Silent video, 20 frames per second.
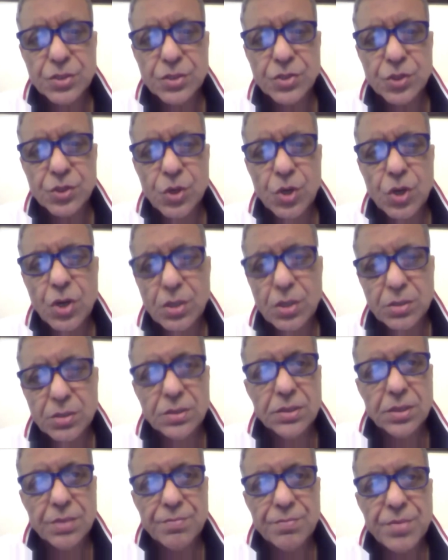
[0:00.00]

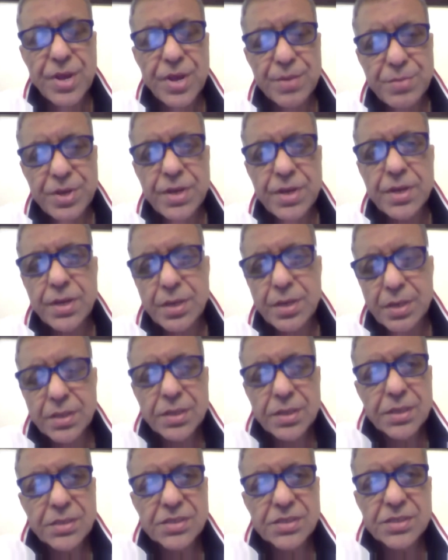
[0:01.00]
So
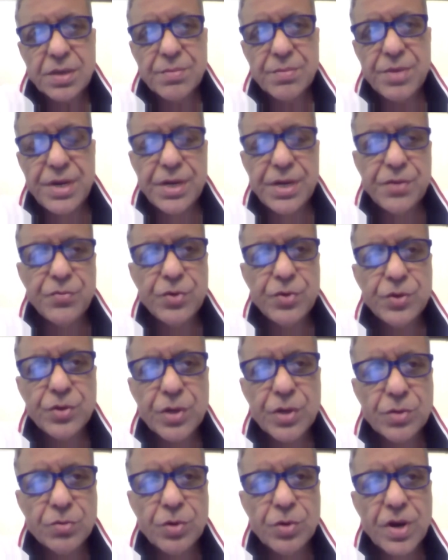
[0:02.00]
maybe some
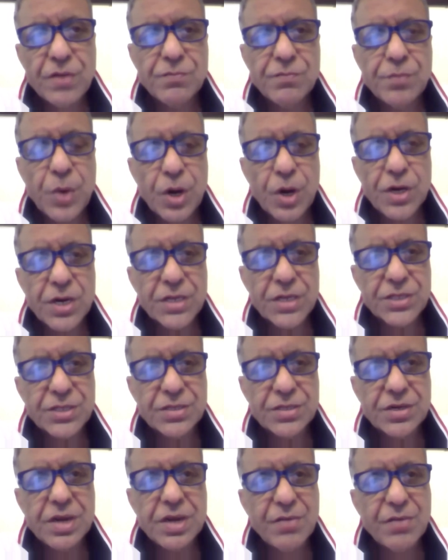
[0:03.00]
individual who have
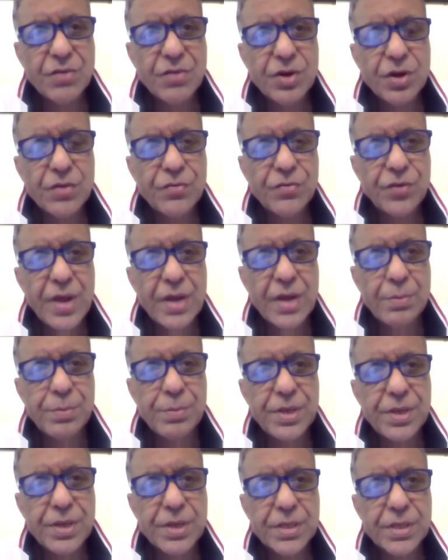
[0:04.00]
modest level of
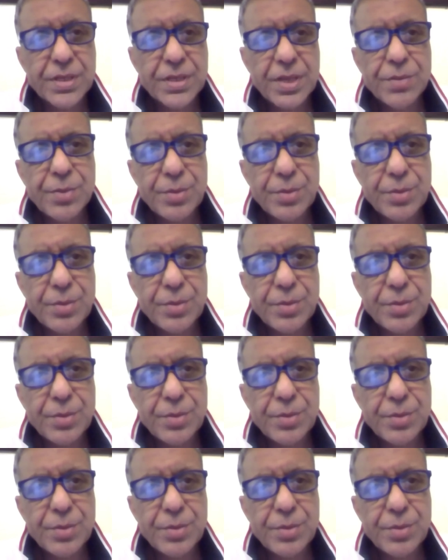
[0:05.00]
LPA,